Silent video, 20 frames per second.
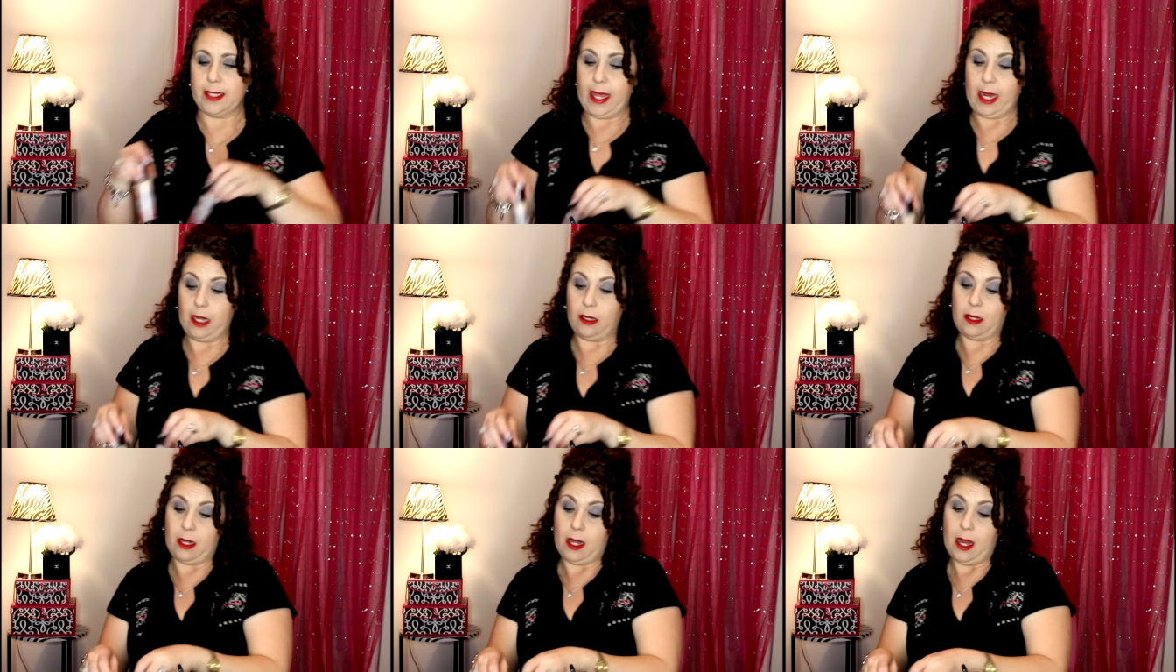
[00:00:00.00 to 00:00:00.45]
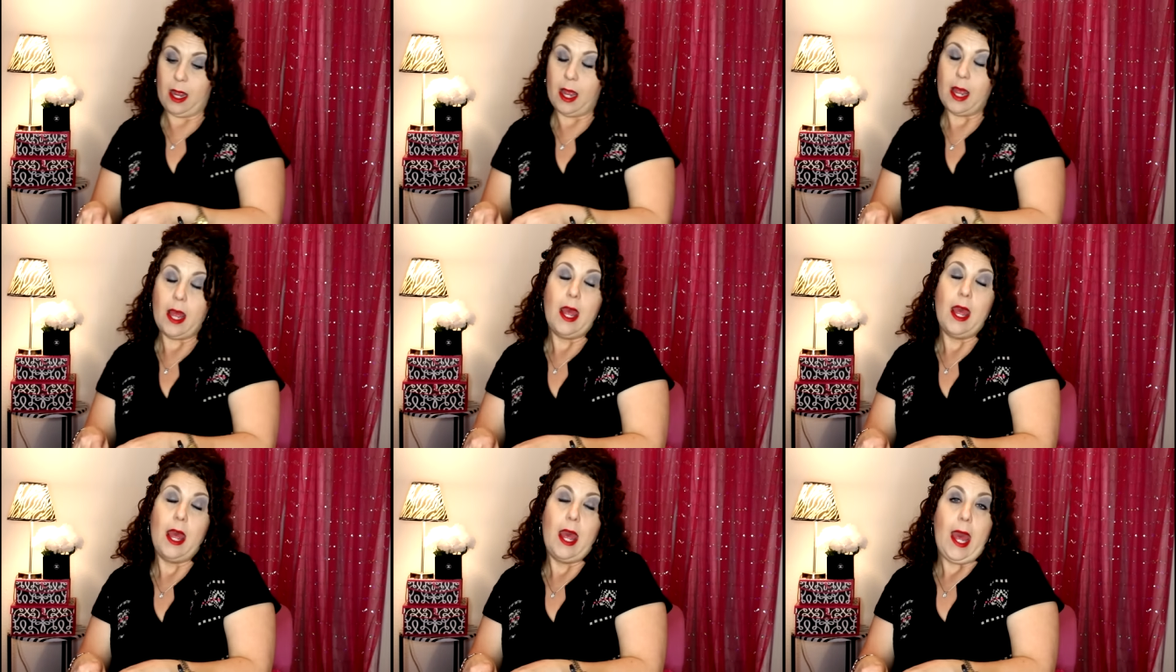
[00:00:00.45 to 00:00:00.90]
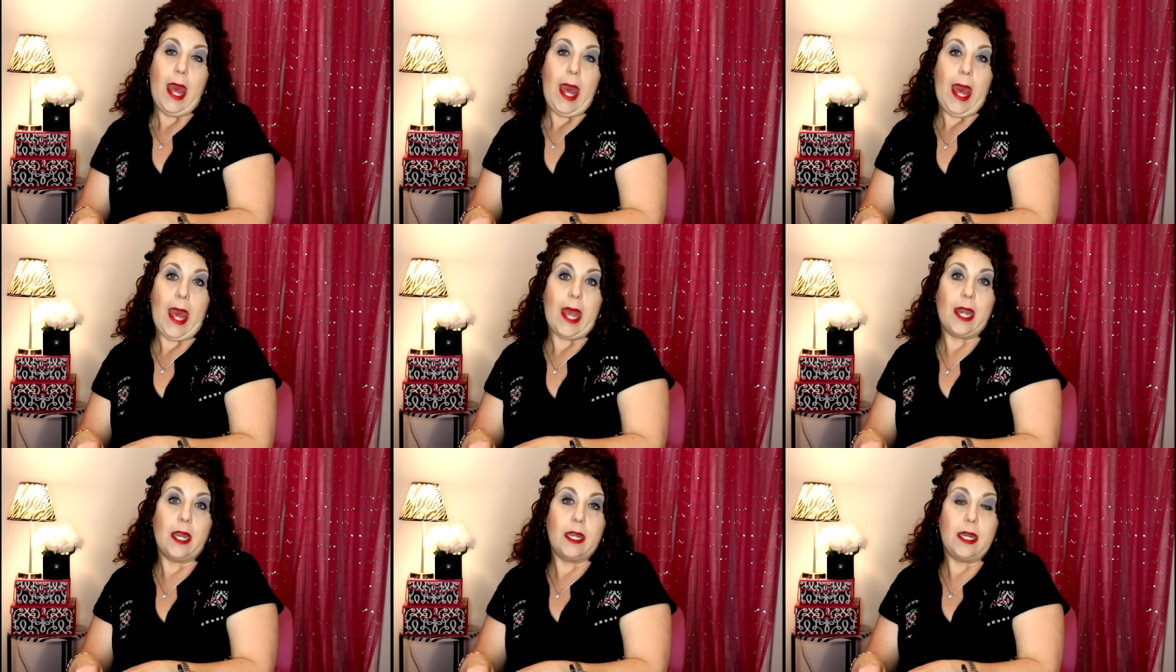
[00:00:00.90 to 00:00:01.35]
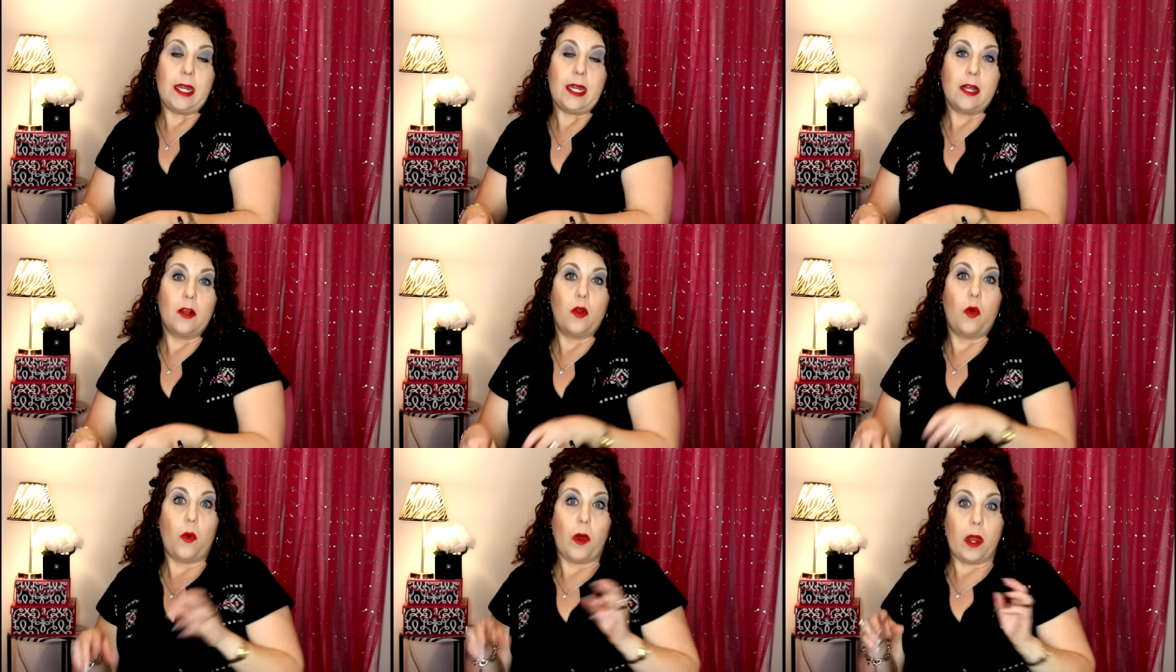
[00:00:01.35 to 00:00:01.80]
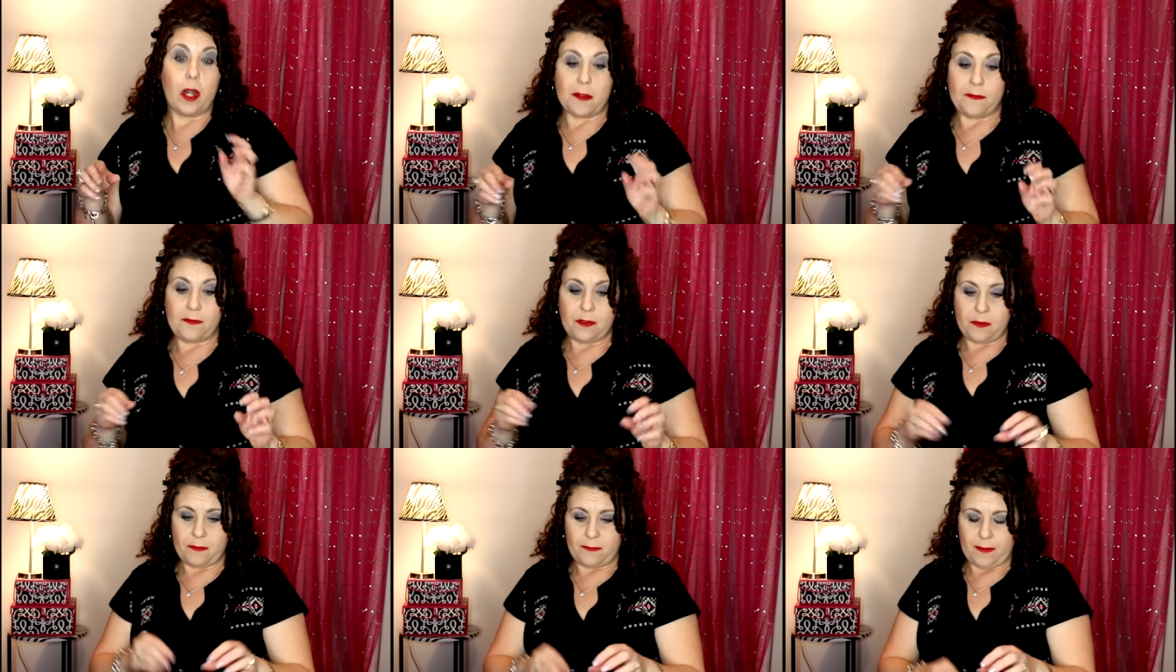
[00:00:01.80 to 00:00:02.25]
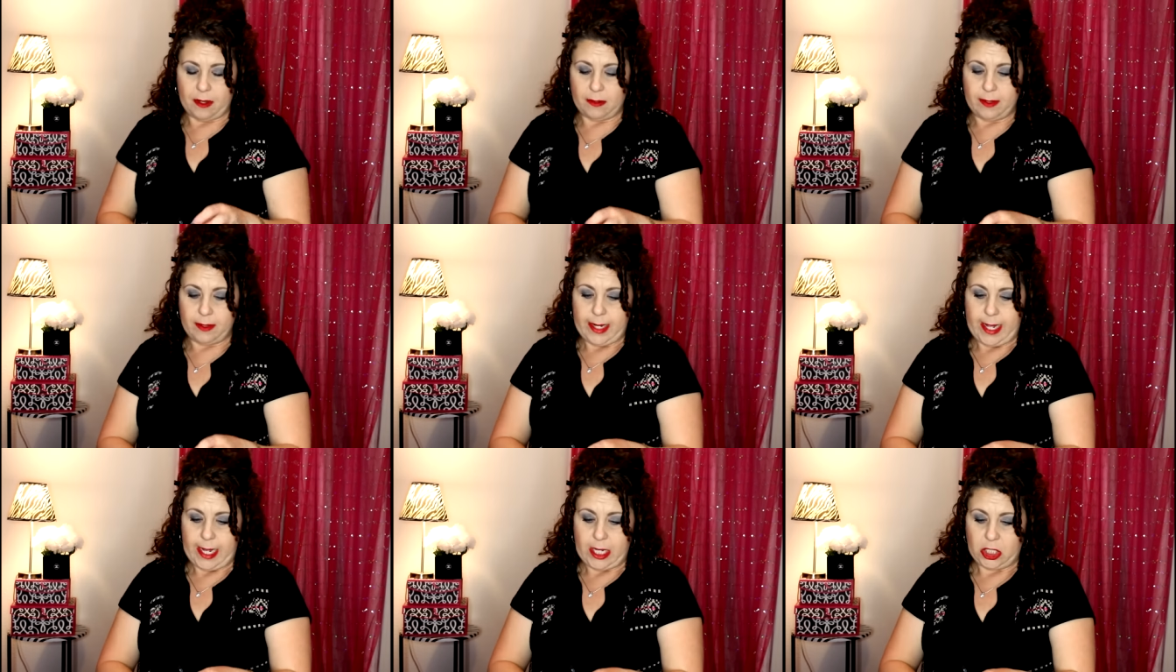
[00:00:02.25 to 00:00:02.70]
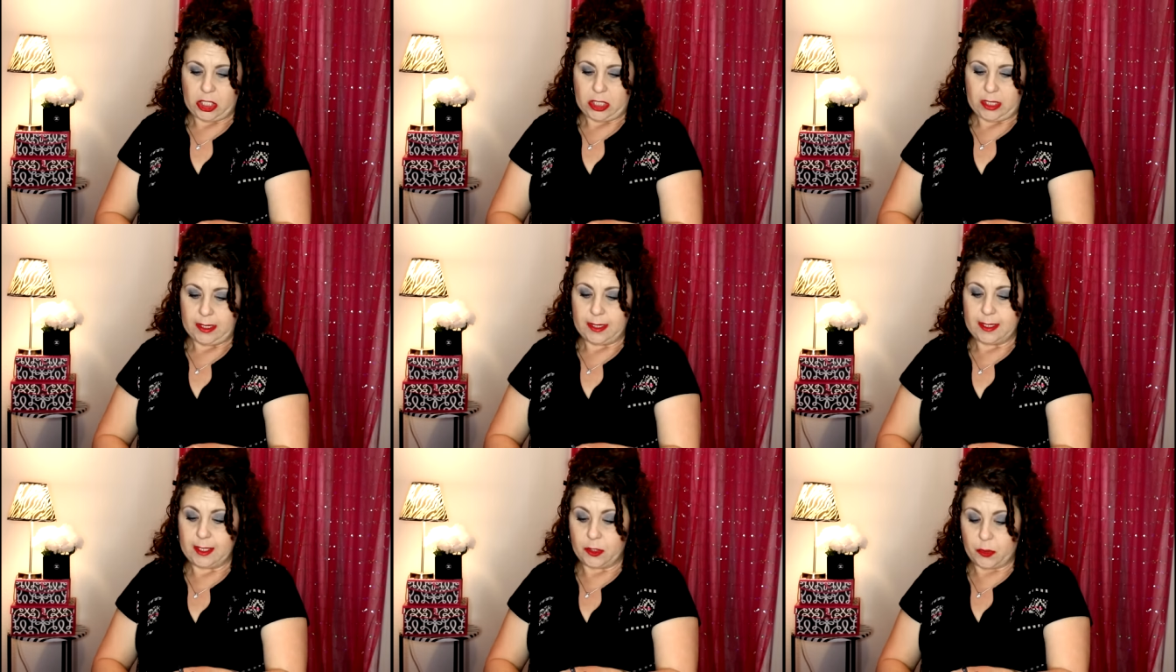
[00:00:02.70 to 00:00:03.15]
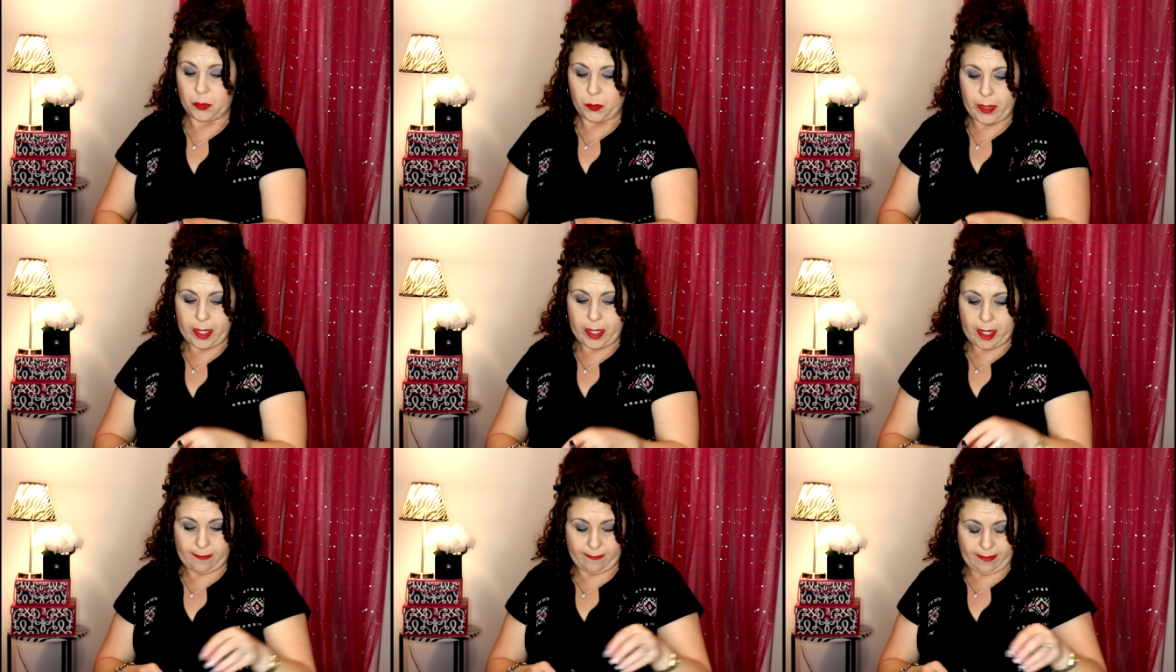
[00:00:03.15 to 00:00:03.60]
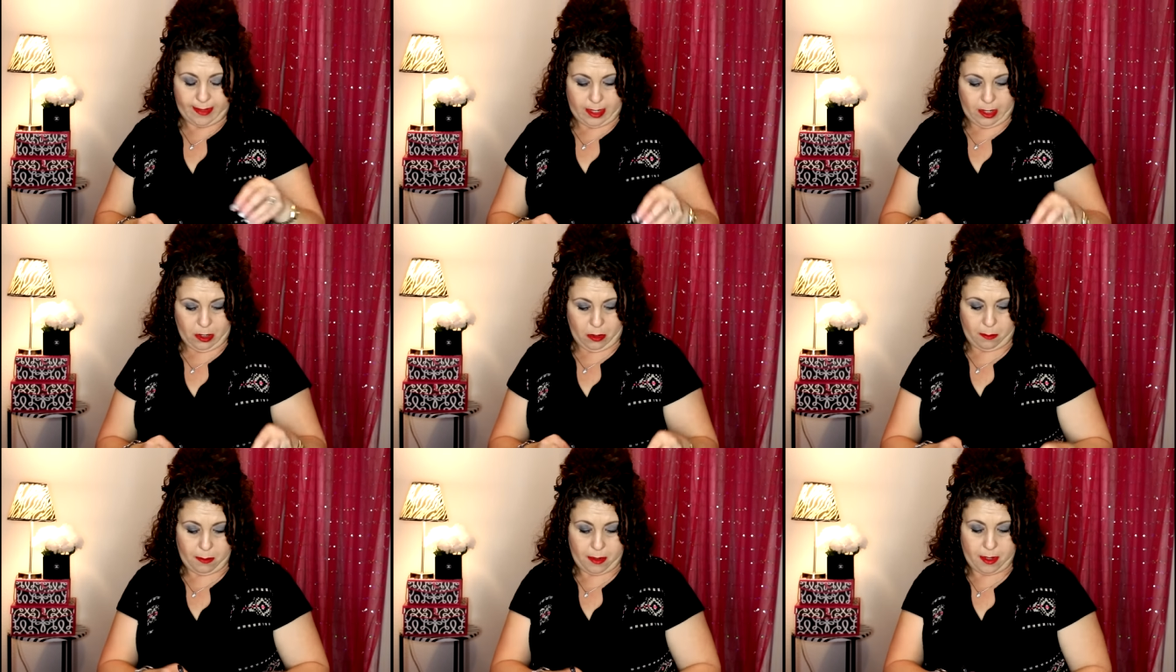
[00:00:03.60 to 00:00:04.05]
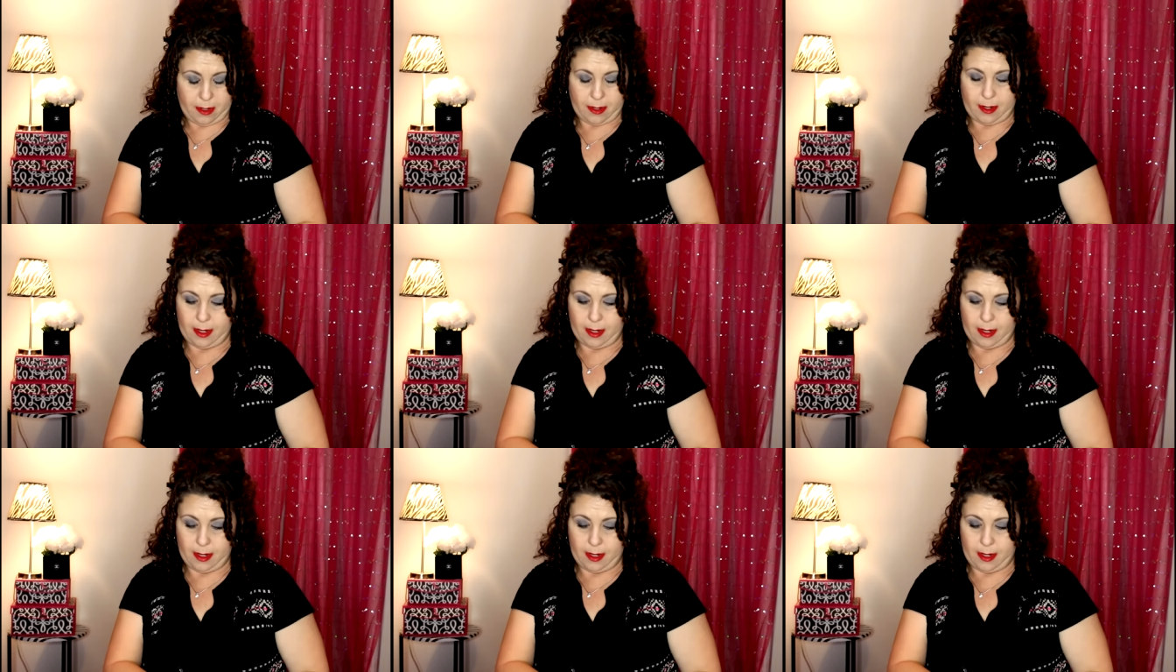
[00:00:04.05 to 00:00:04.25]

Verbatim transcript: I had added in quite a few foundations, three of them,